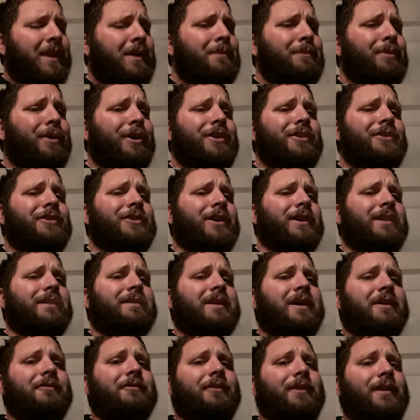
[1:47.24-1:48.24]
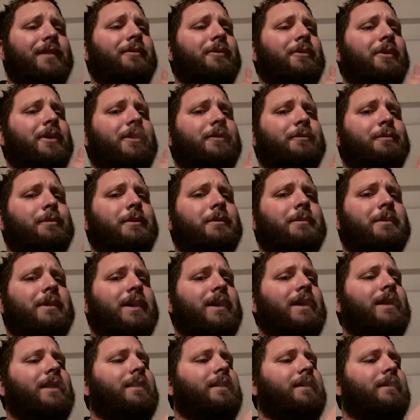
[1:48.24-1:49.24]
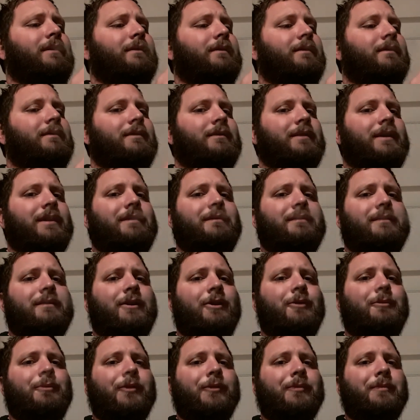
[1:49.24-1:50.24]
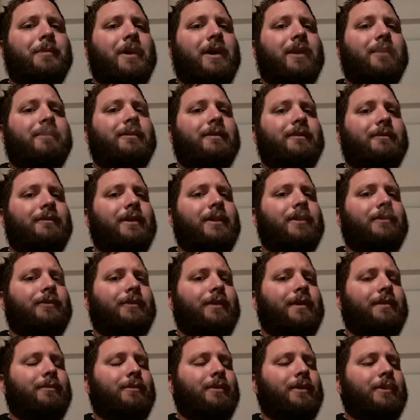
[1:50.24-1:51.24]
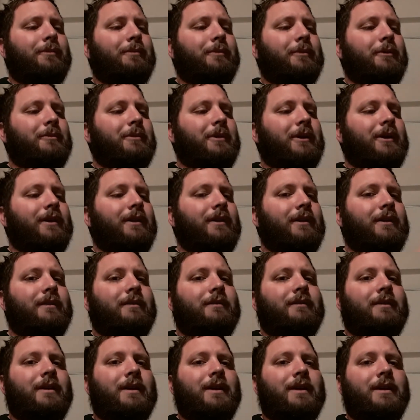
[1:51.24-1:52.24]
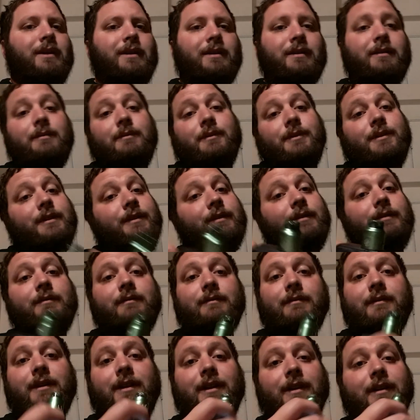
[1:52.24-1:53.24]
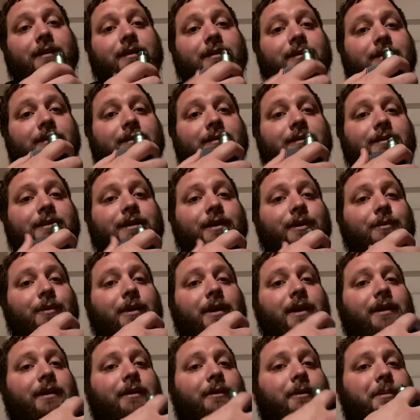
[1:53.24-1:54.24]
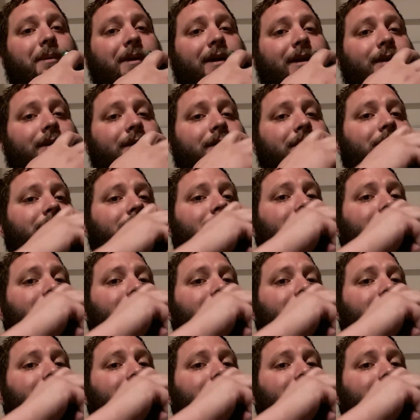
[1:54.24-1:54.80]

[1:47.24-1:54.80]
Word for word: Pretty sure it's got Flavor West blueberry in it, like almost positive it has Flavor West blueberry in it, which is, you know, good way to go about it.